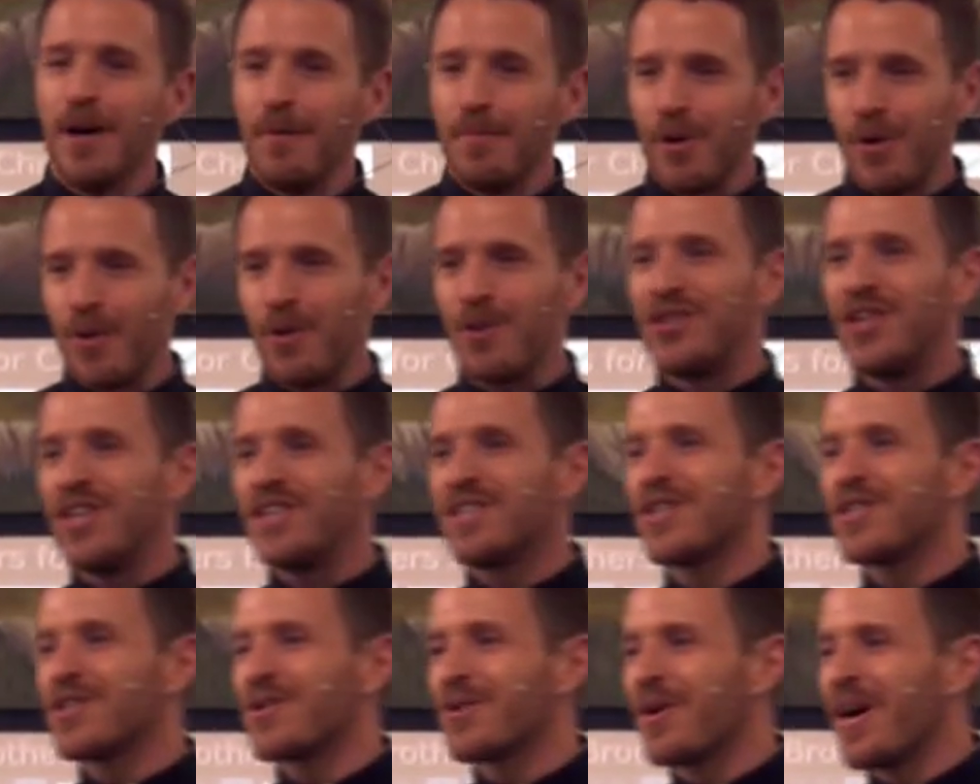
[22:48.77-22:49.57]
But what
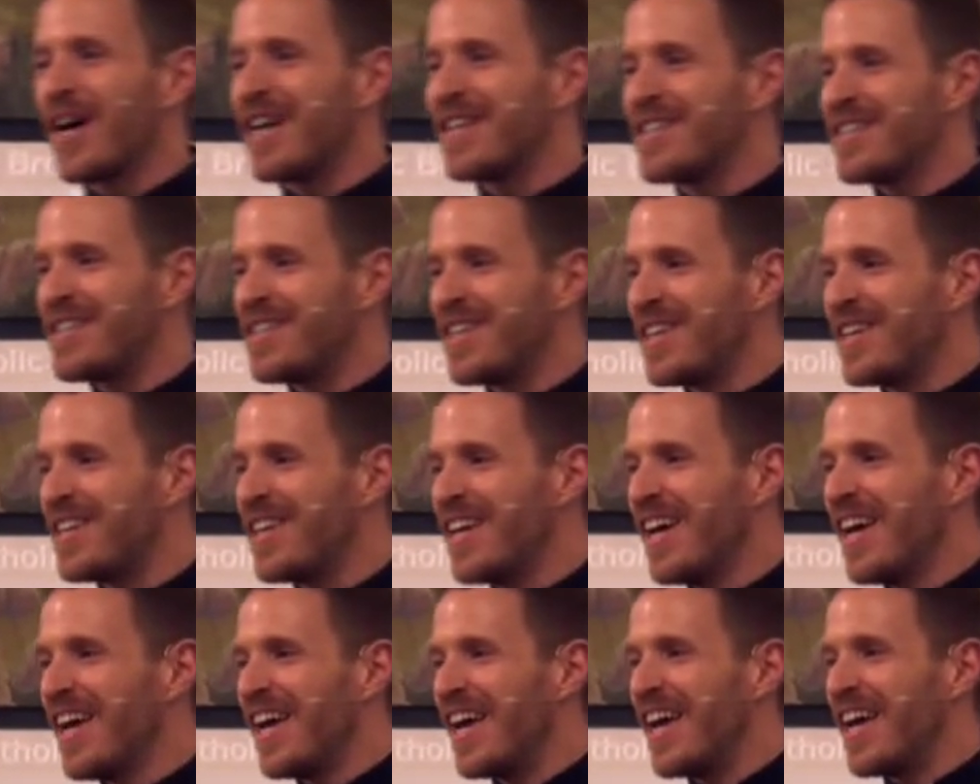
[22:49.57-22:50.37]
Jesus Christ did
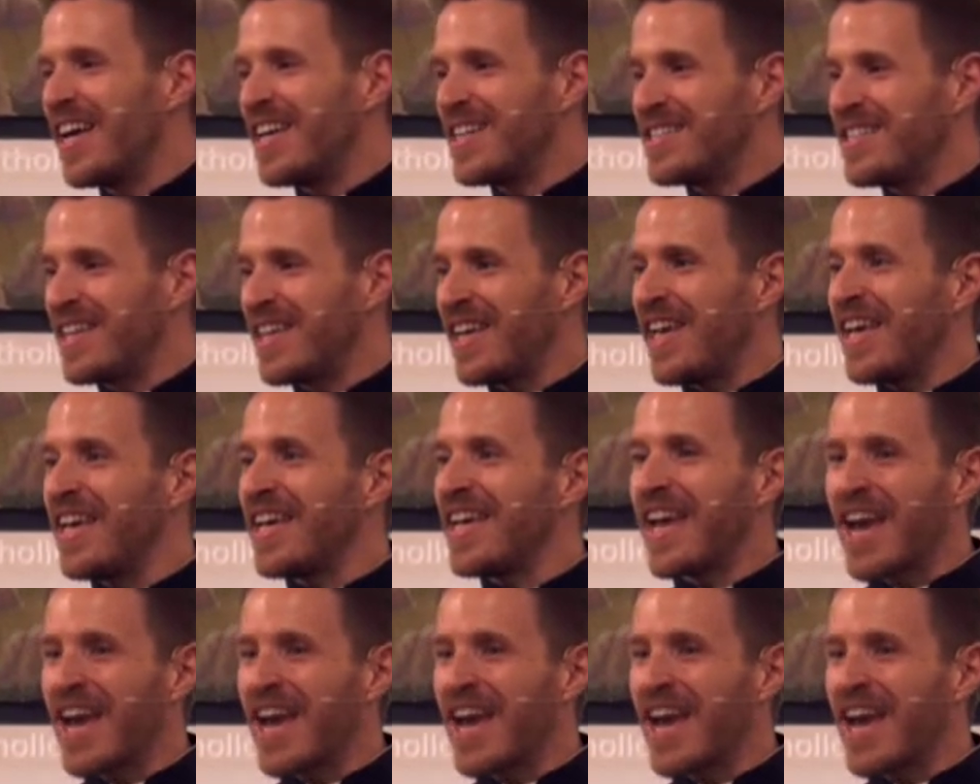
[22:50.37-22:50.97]
is he